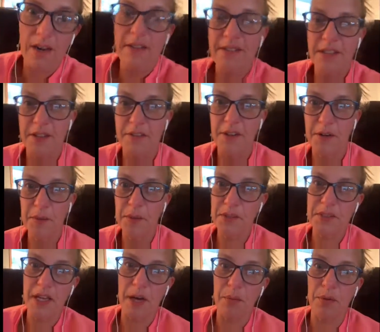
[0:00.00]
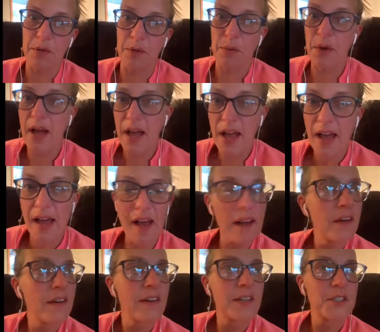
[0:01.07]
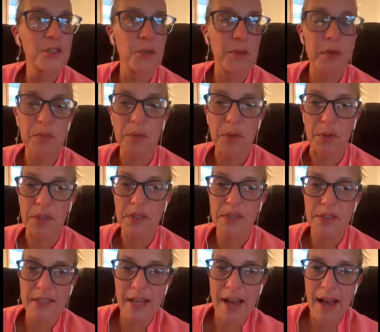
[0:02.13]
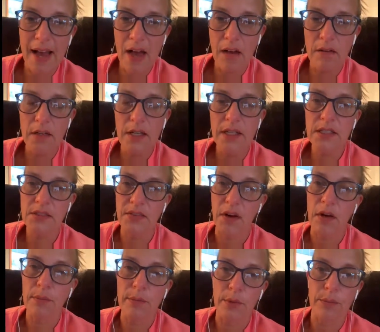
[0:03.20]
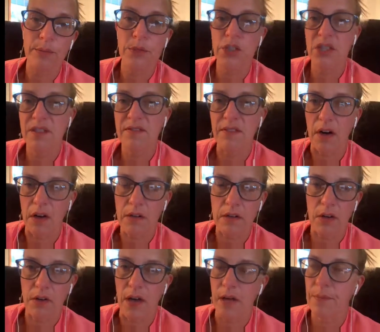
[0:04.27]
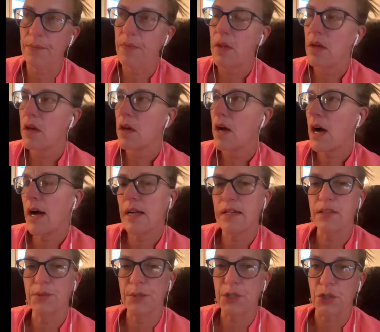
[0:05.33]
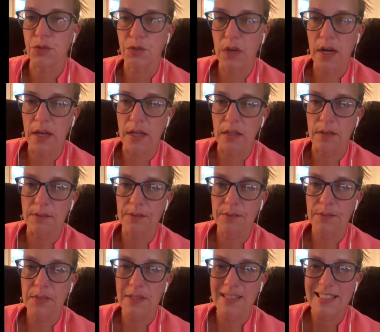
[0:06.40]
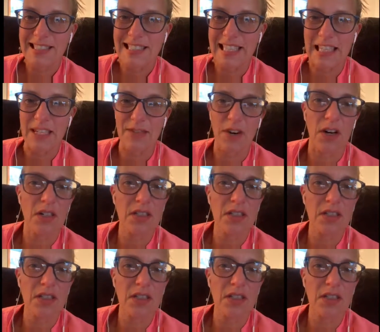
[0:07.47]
Convertible's got put away. Swimming pool is down. It's fall. Boom, fall. Okay. I can switch over. I can like fall.